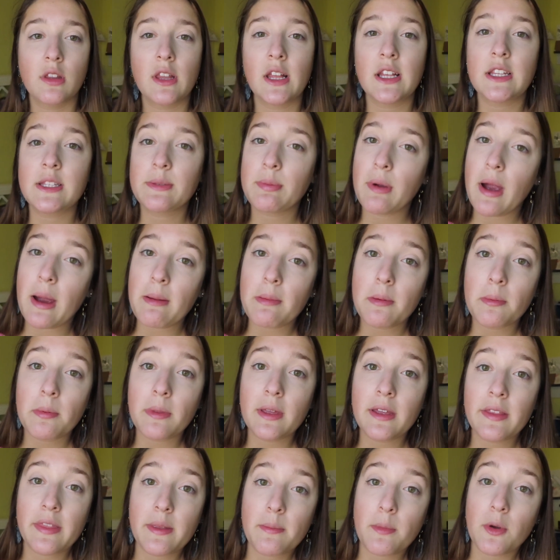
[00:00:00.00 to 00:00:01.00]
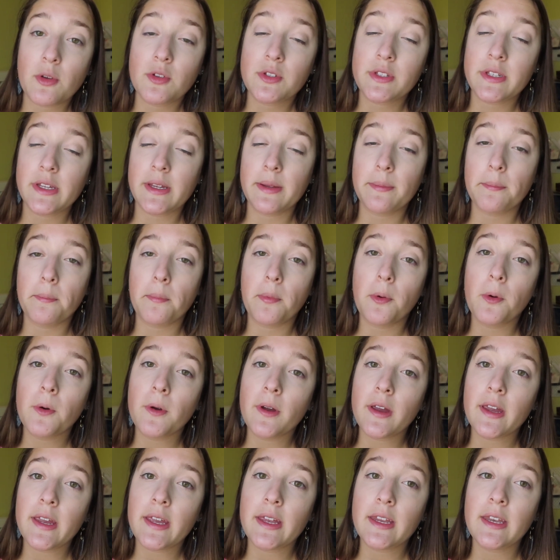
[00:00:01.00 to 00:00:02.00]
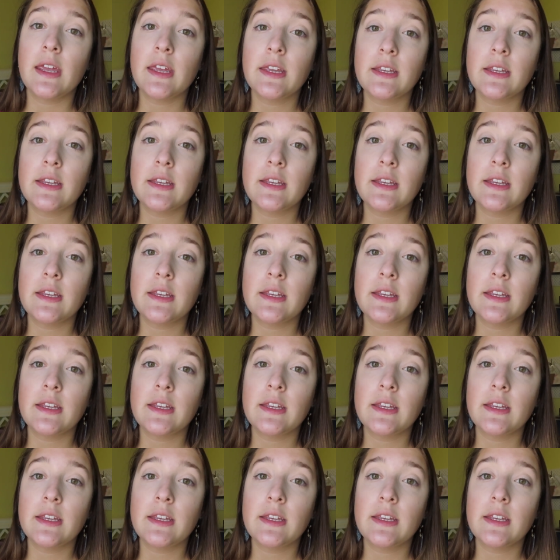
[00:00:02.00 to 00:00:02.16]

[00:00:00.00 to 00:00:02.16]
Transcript: that's probably the most important,